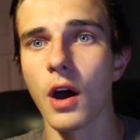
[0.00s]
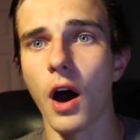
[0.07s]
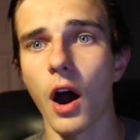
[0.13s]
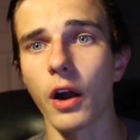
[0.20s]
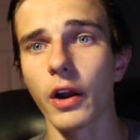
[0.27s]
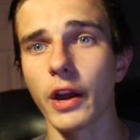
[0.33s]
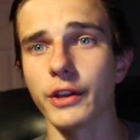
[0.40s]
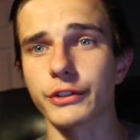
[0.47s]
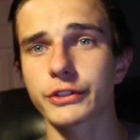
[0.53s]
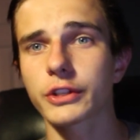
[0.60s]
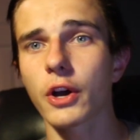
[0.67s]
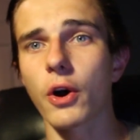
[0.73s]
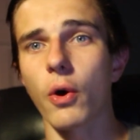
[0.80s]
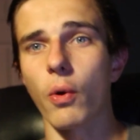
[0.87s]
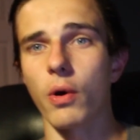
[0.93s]
All right,
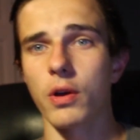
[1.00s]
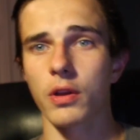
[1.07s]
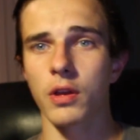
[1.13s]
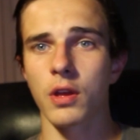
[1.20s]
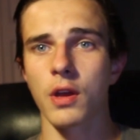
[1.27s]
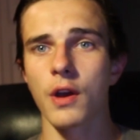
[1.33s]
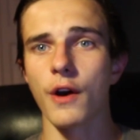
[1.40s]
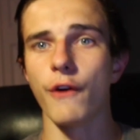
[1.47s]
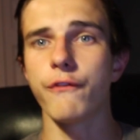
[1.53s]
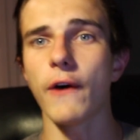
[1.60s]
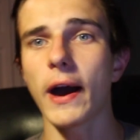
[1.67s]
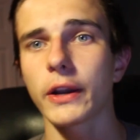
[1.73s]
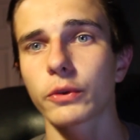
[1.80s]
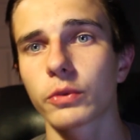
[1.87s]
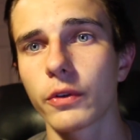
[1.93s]
so
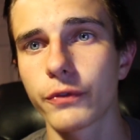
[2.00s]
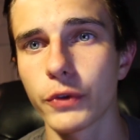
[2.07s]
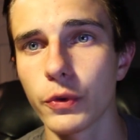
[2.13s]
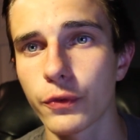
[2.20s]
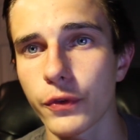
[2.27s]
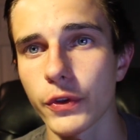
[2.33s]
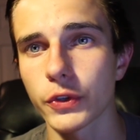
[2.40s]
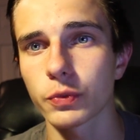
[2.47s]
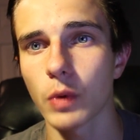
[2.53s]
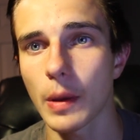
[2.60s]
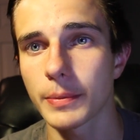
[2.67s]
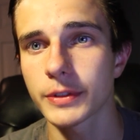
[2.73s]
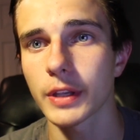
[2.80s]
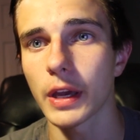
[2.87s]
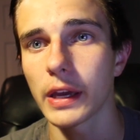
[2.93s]
final review for this
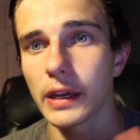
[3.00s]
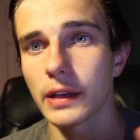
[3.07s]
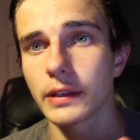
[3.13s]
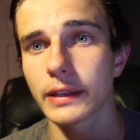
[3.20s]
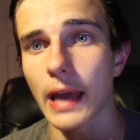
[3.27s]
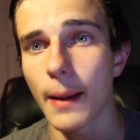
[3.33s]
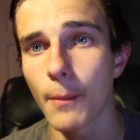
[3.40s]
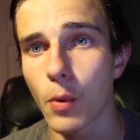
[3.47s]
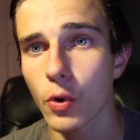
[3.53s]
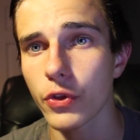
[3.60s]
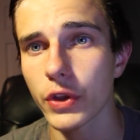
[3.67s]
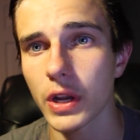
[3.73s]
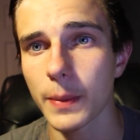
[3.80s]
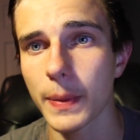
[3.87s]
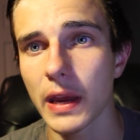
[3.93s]
website. Got more
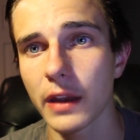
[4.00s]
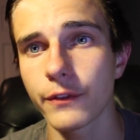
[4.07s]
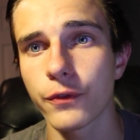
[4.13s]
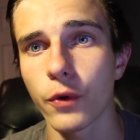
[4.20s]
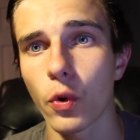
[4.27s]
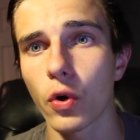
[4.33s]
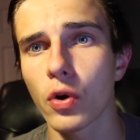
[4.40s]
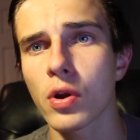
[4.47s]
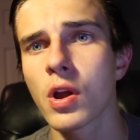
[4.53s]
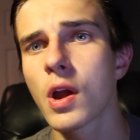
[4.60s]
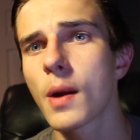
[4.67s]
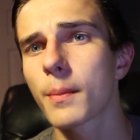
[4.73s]
than I paid for.